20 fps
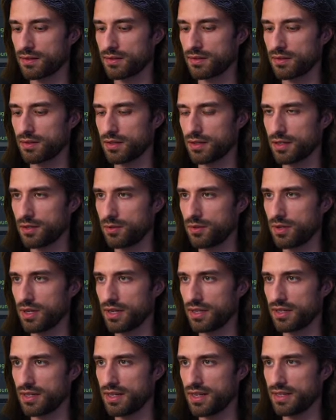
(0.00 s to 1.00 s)
So I can do
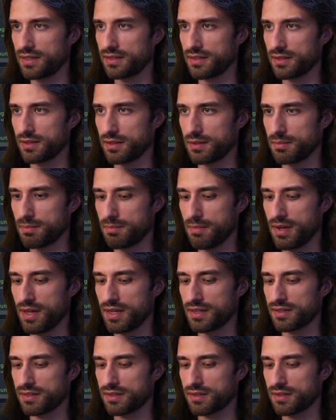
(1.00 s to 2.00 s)
like let
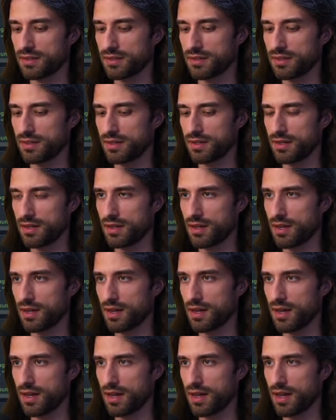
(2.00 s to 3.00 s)
max
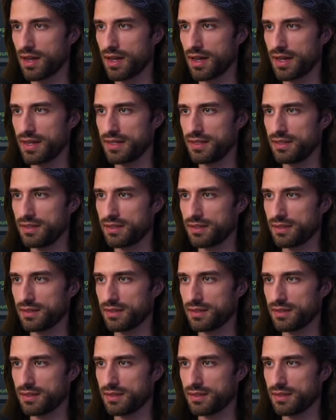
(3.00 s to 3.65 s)
height.